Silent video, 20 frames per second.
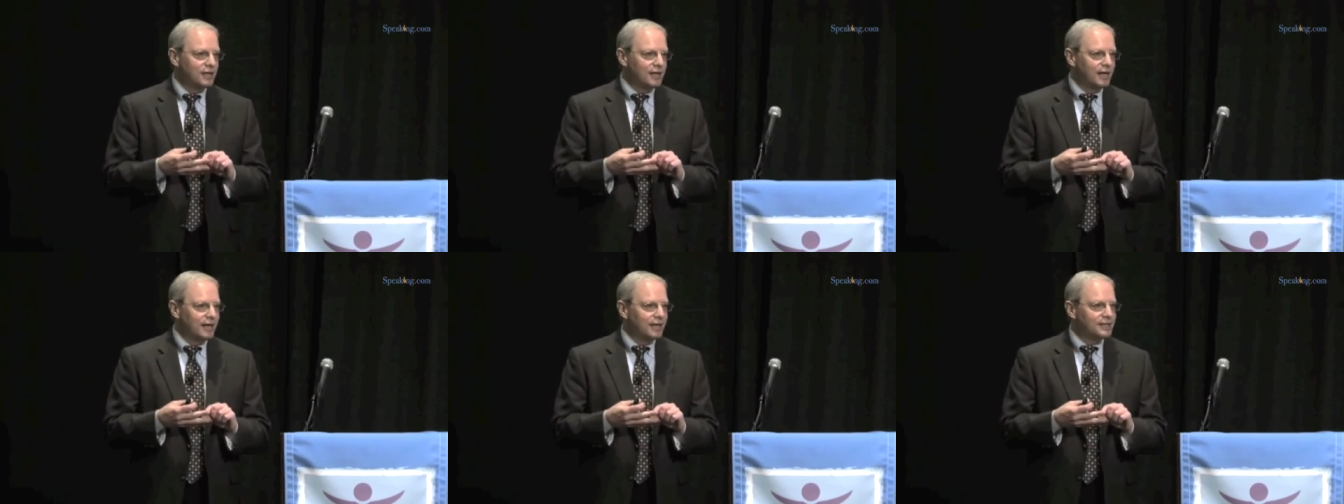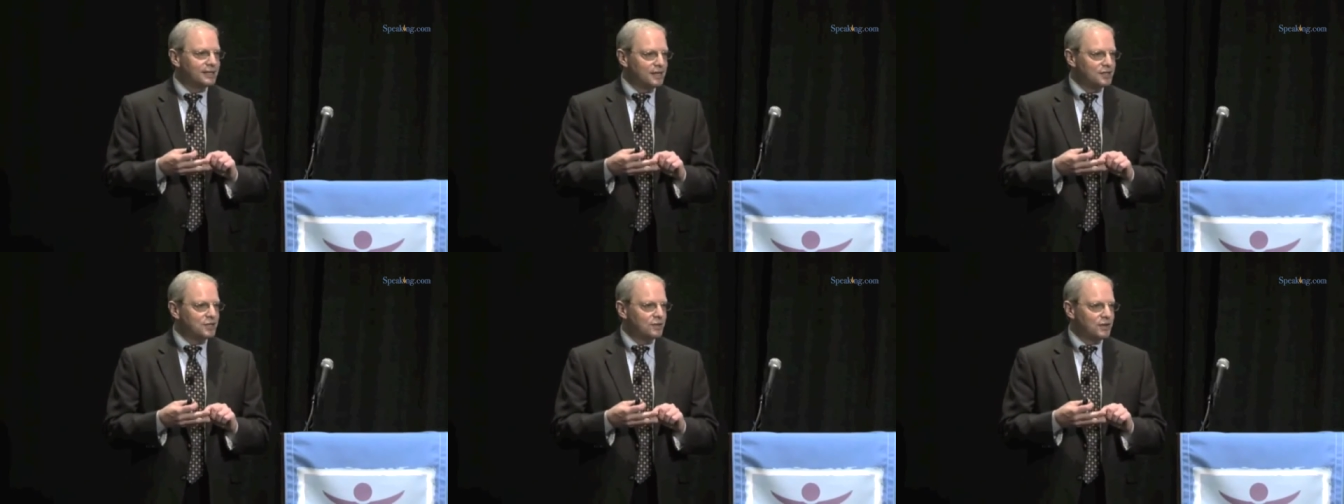it
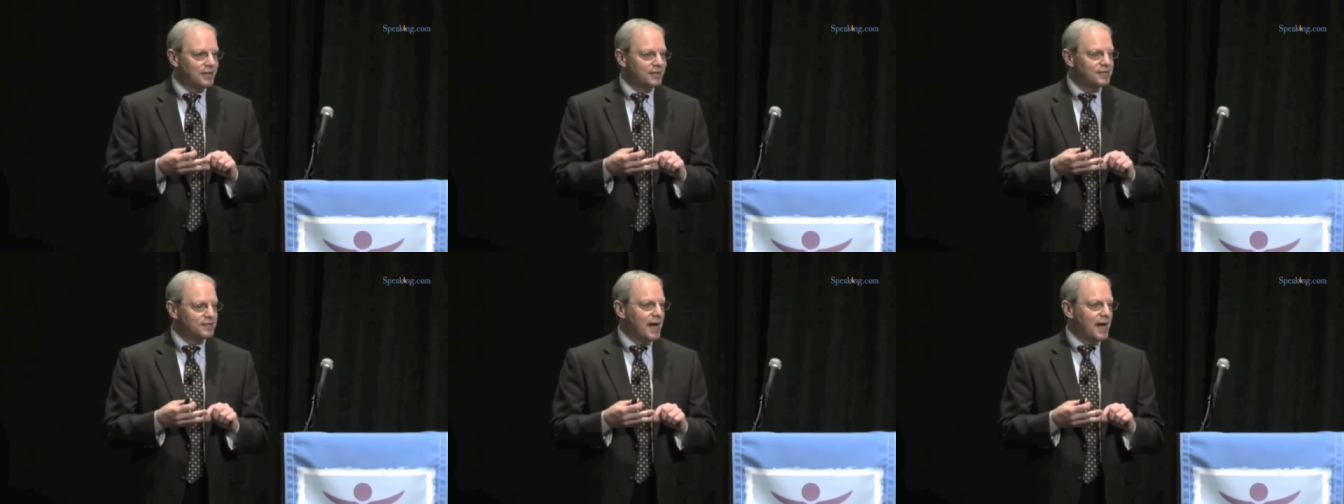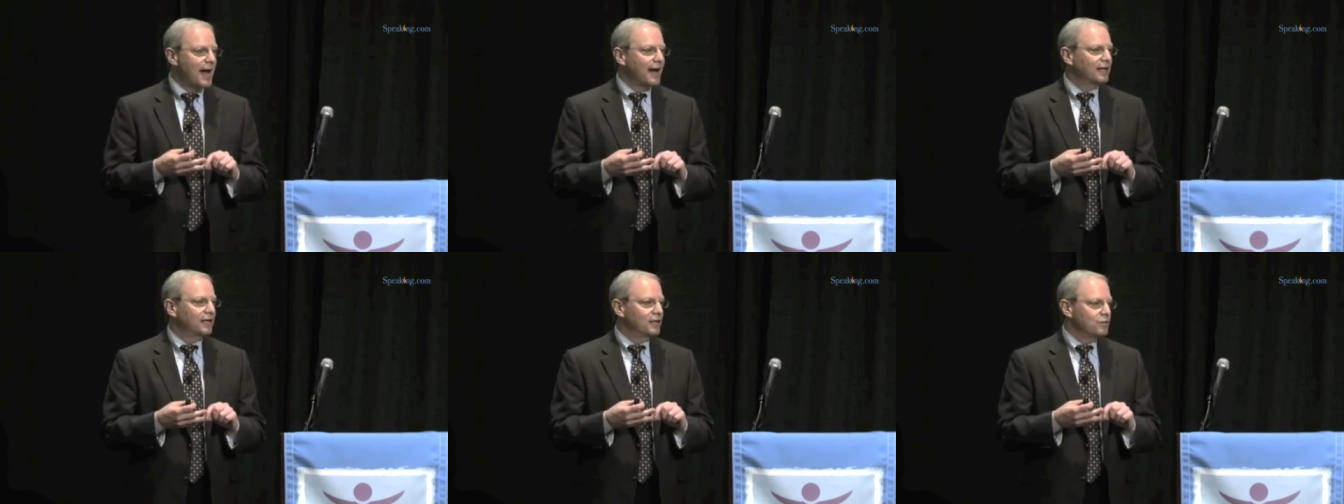doesn't
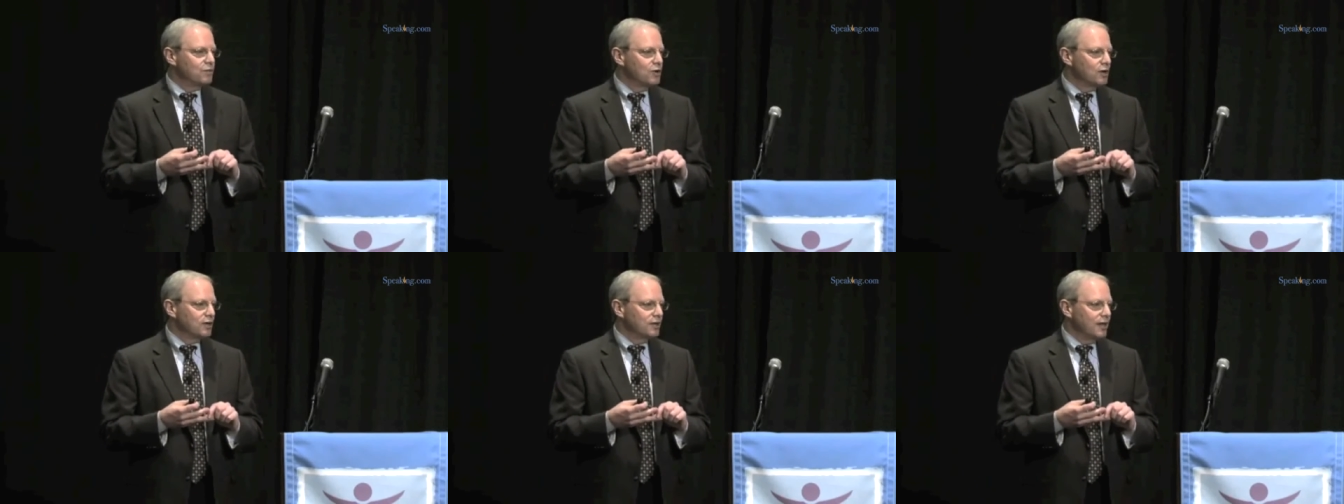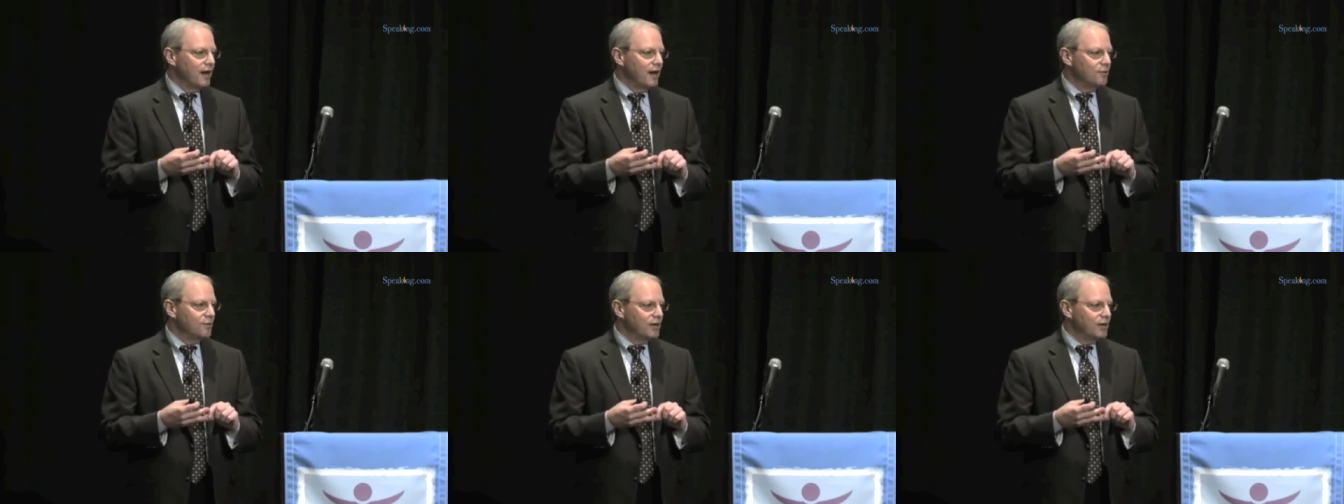exactly work
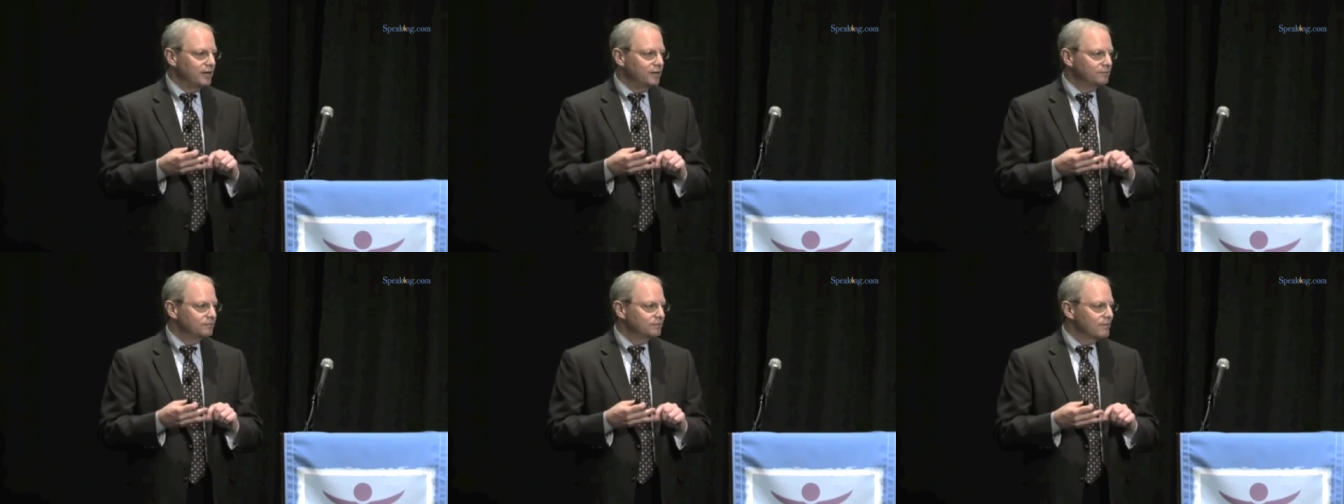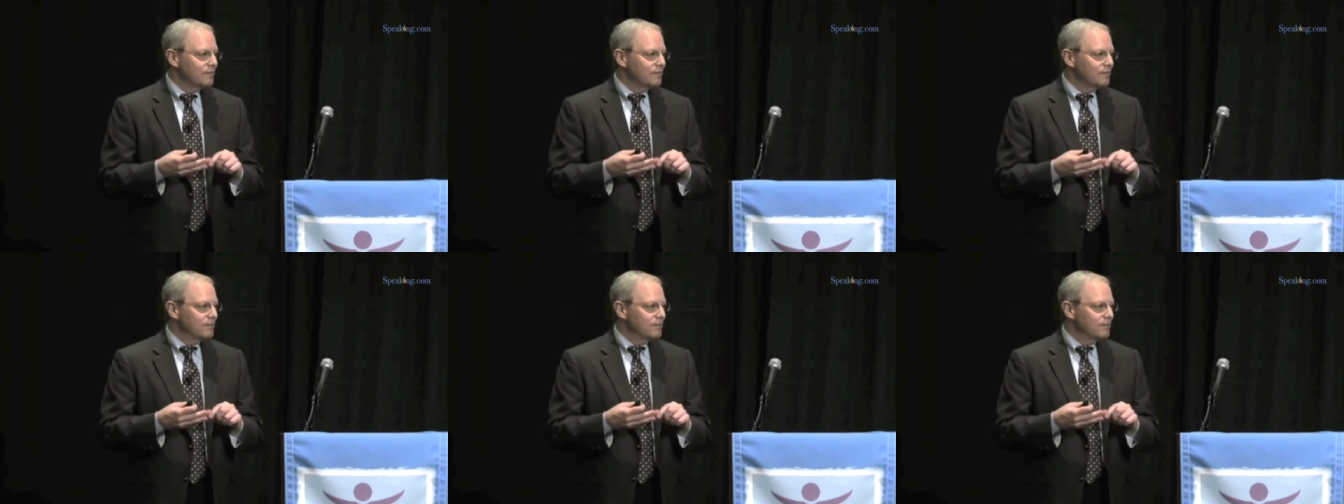that way.